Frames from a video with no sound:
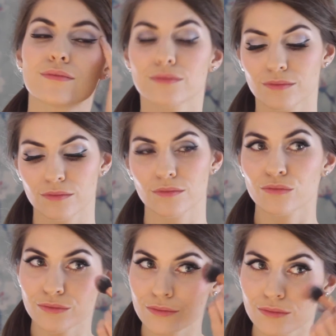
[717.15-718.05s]
This is a
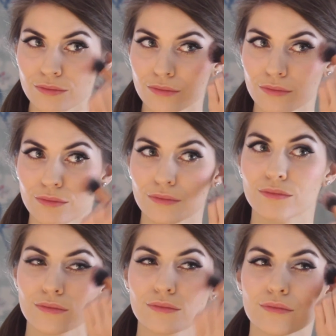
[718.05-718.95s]
lovely, quite frosty
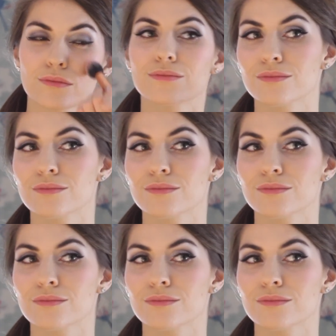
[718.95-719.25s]
pink